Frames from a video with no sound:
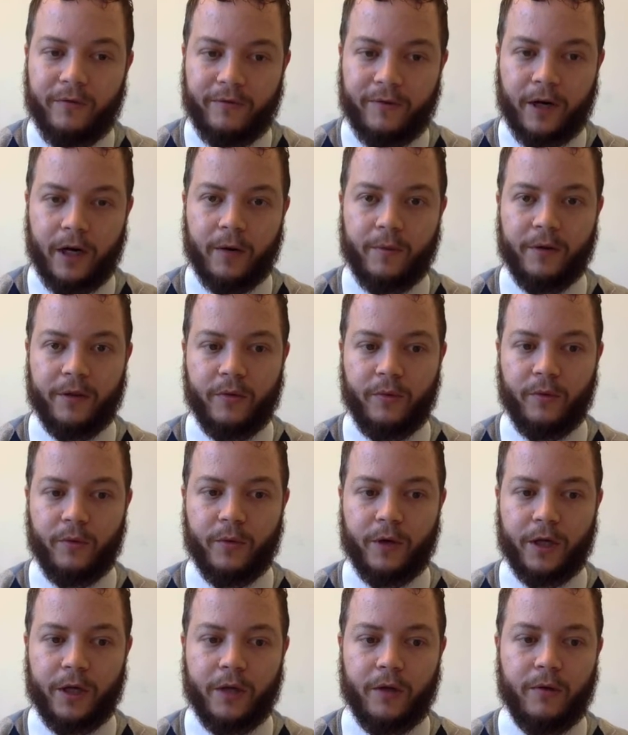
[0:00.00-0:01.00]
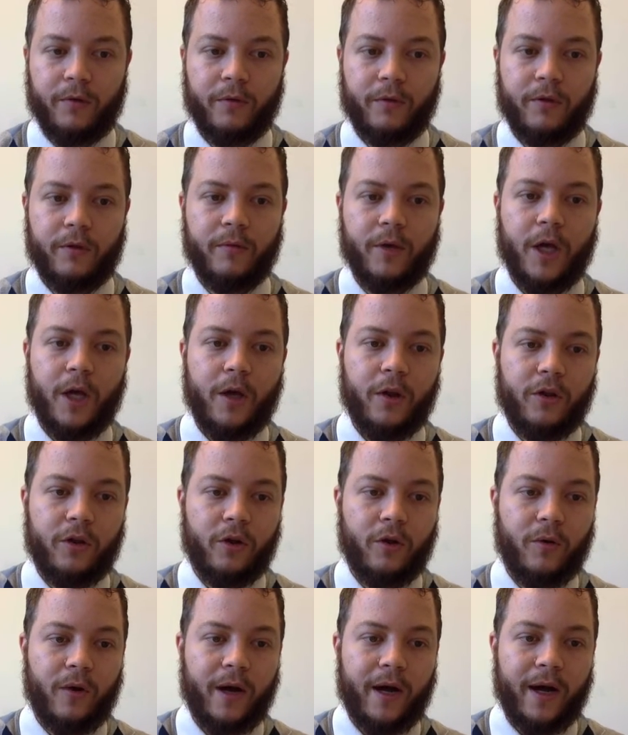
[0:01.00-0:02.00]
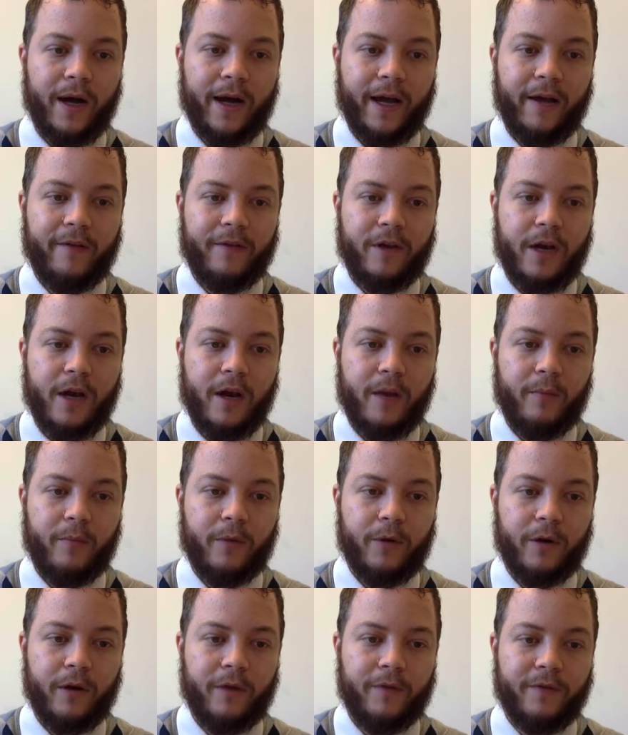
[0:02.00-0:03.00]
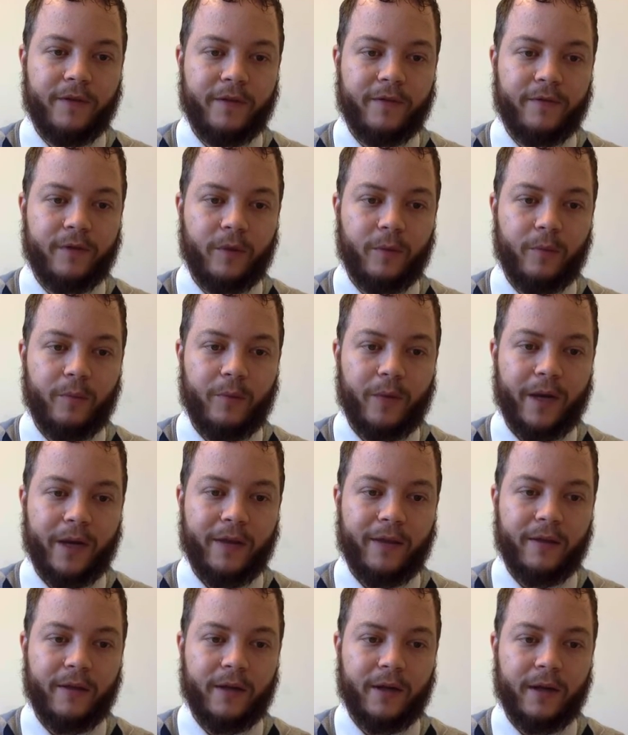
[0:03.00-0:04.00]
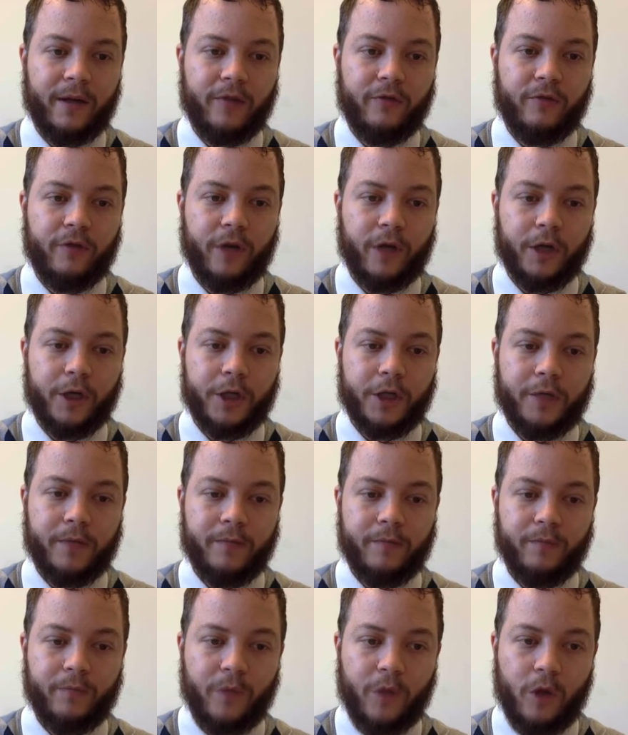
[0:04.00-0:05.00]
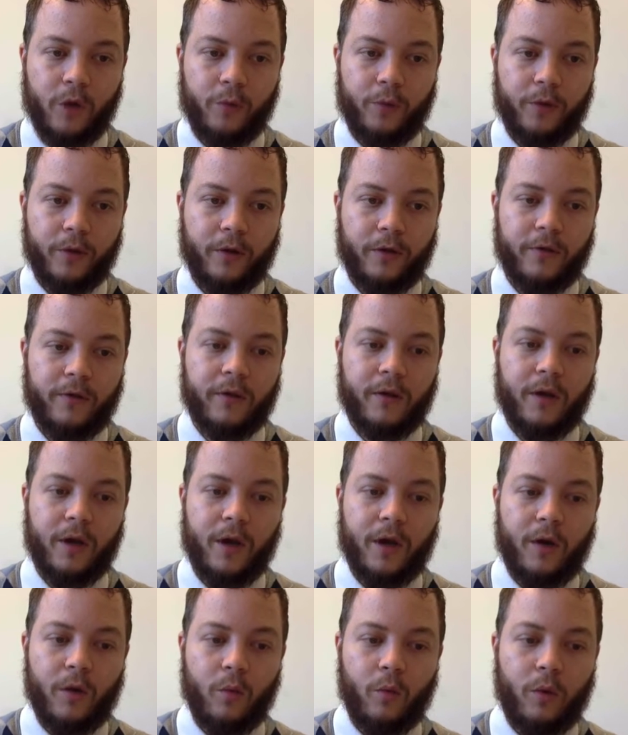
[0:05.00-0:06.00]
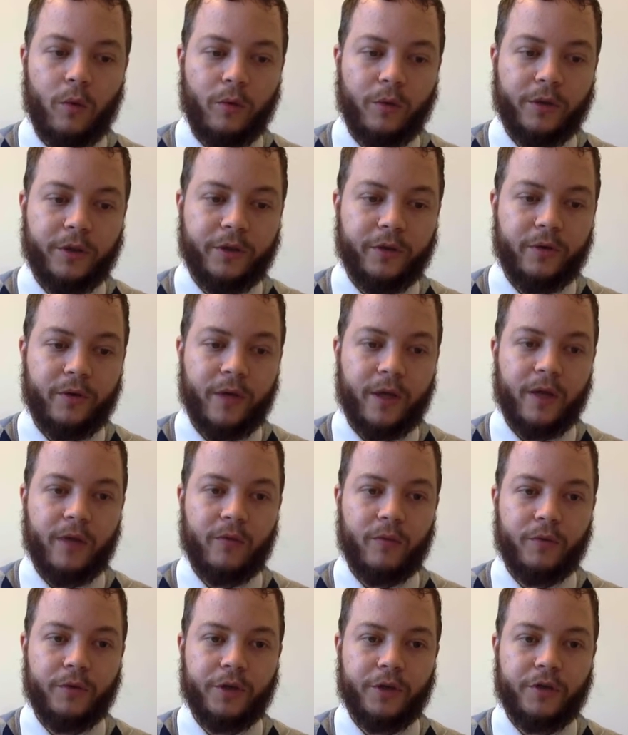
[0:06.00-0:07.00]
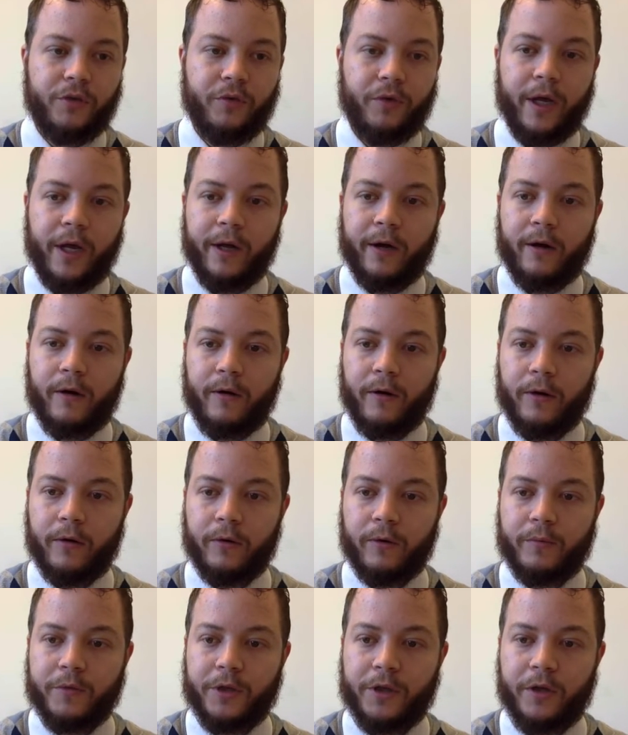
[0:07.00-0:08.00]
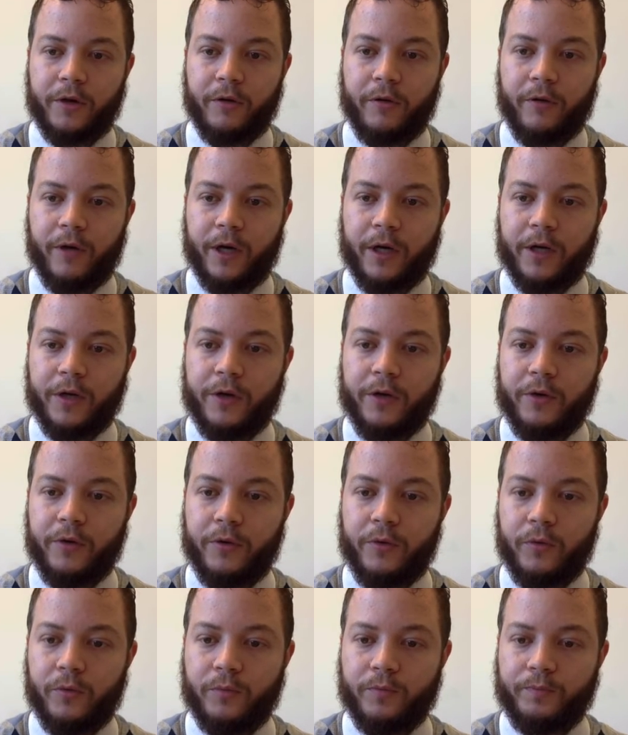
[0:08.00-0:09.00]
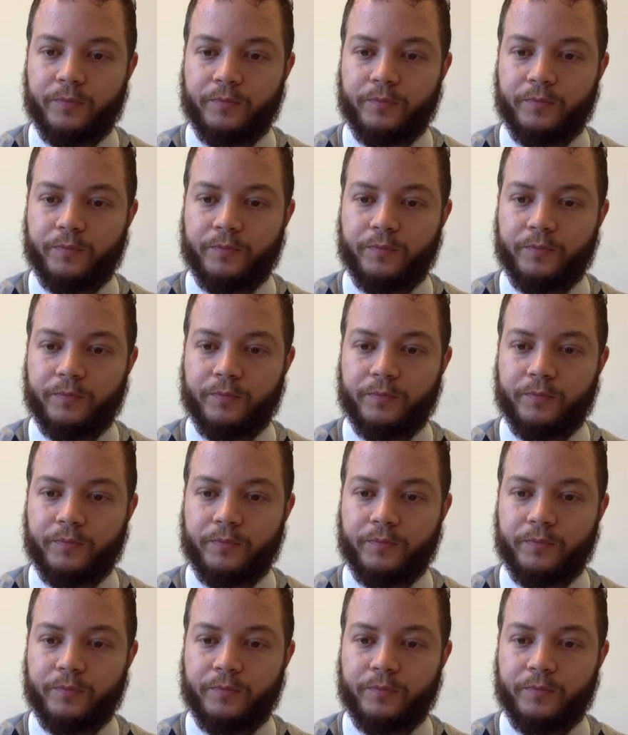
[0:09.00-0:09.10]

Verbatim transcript: environment that we want to use. So I have a number of different Python introduction notebooks. What we'll do is we'll just create our own. I'm just going to create a new